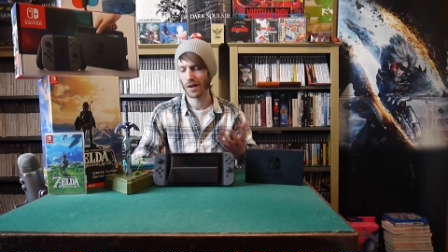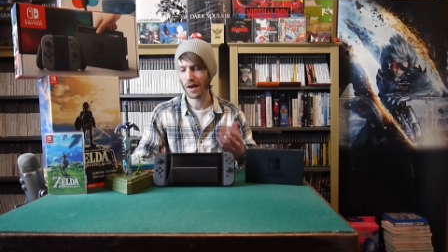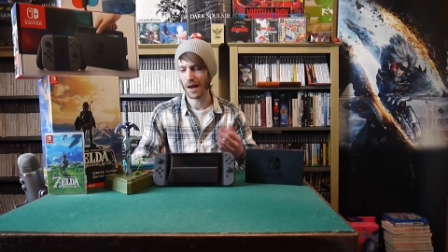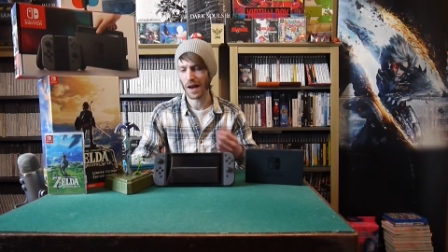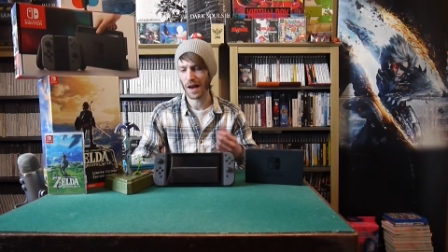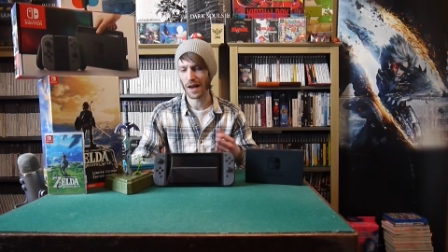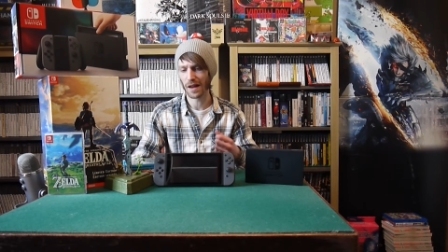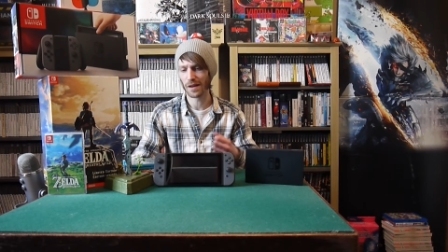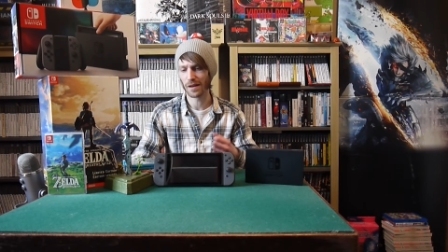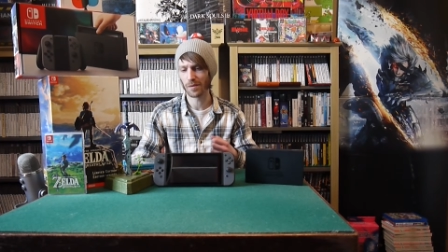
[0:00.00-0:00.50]

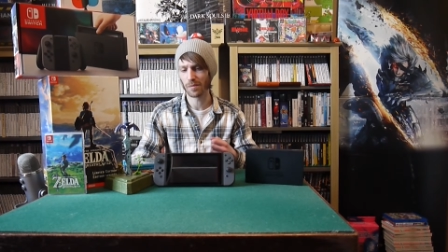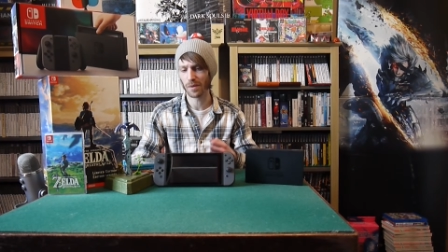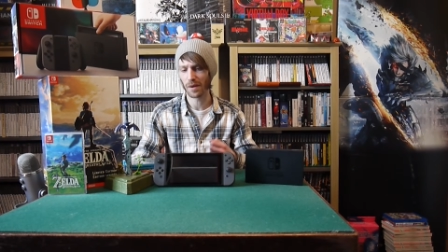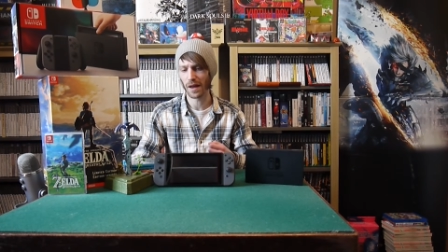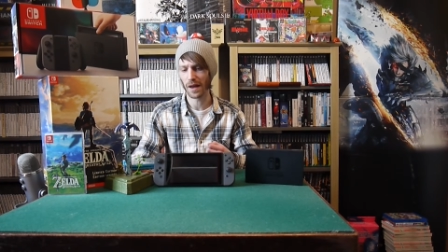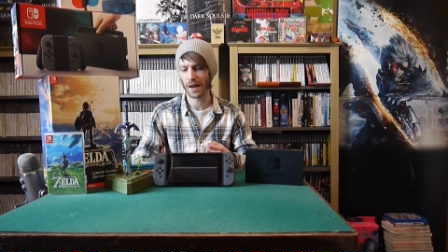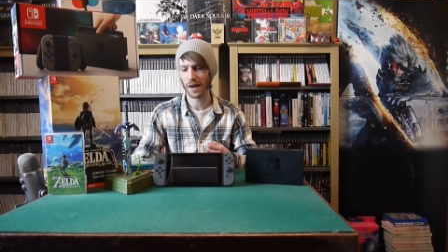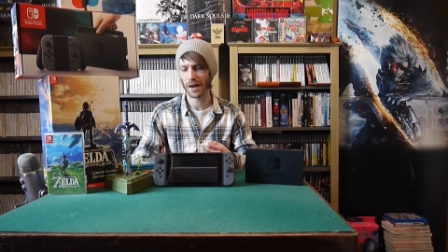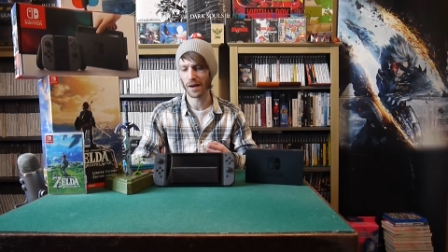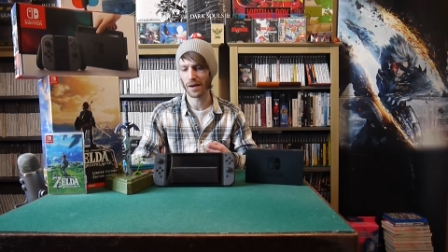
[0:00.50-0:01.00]
and
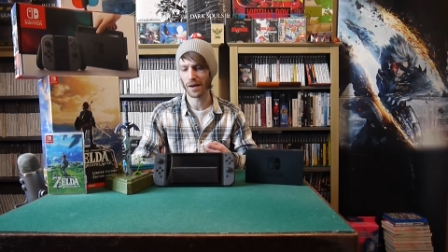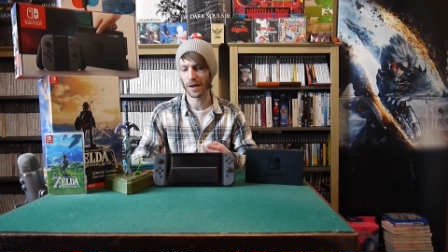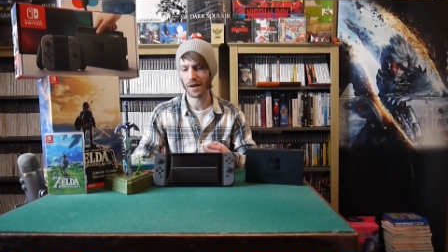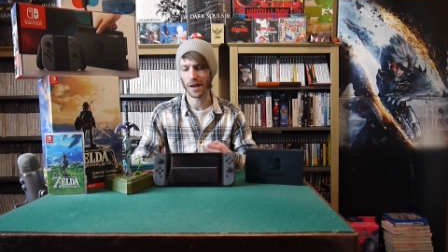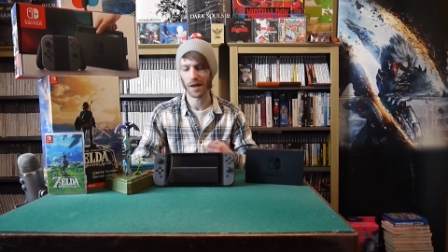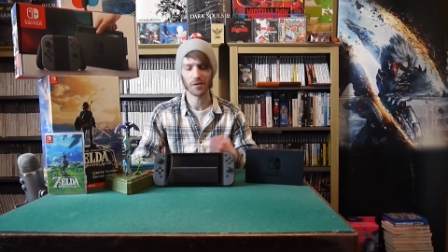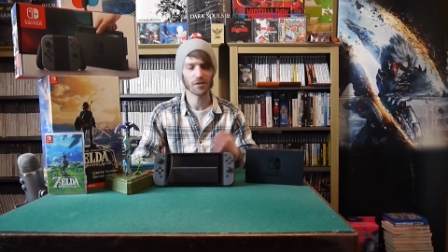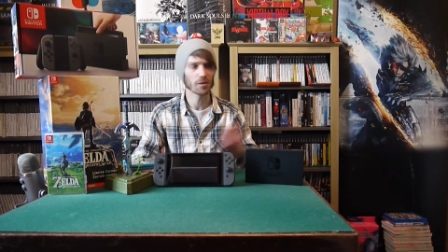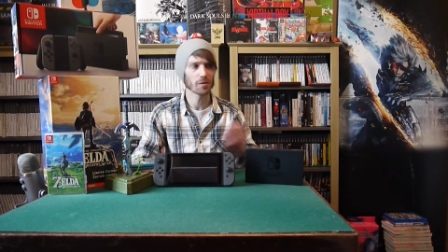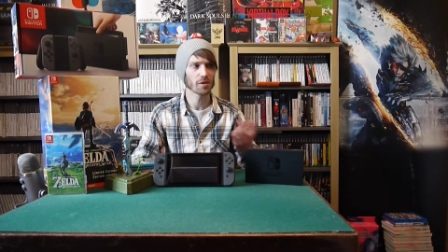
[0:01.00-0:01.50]
play it and
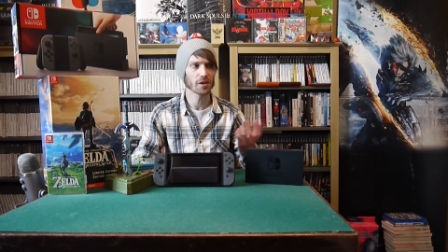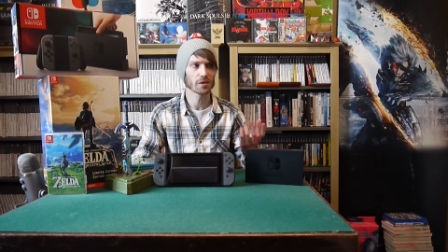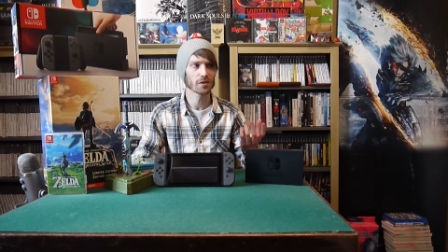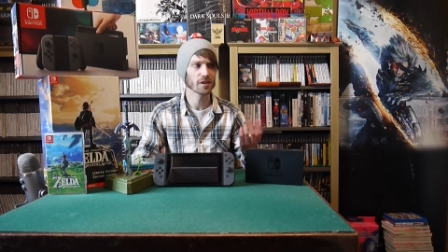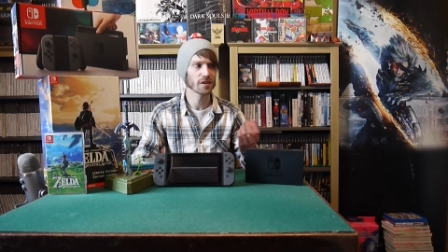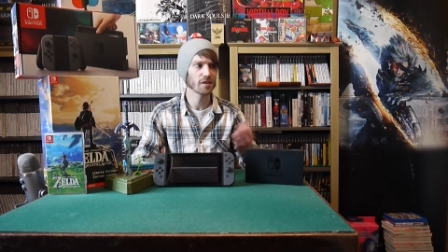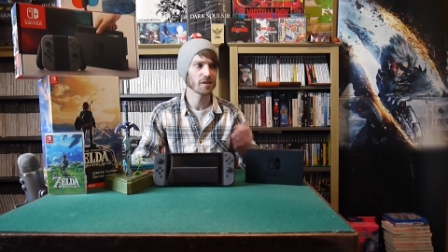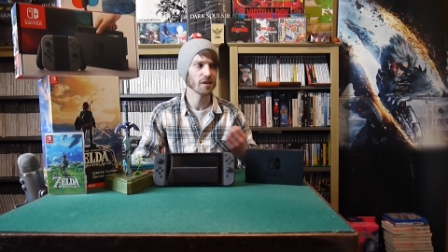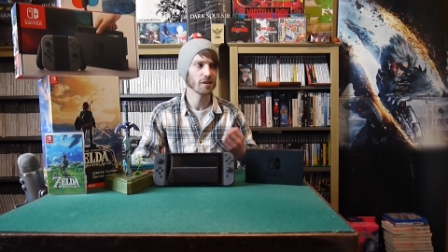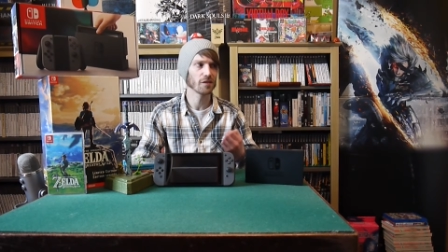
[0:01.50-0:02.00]
have something on
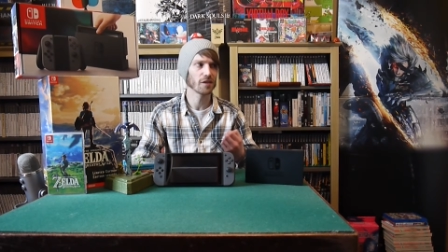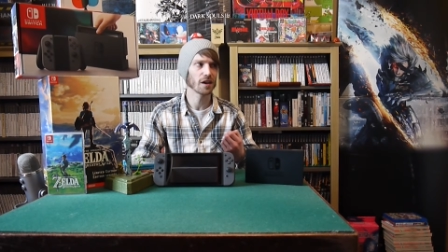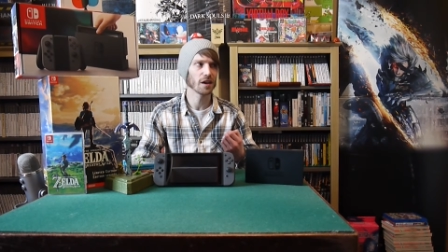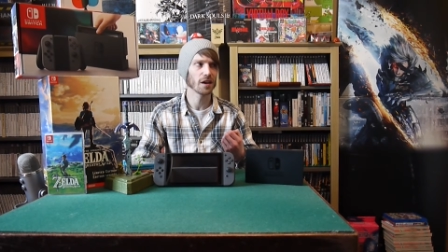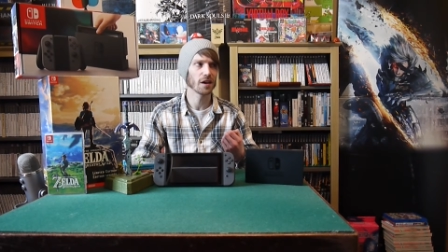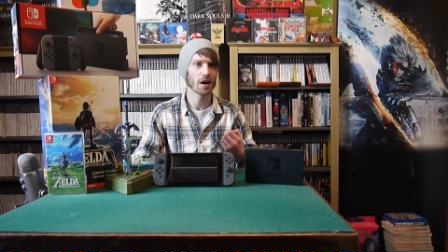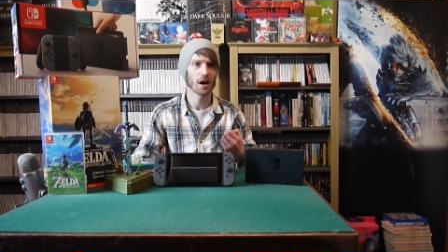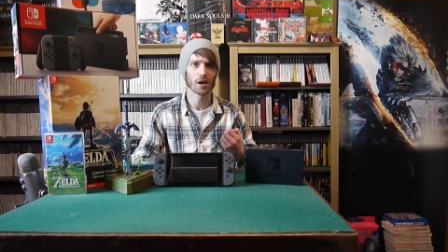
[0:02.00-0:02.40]
the TV.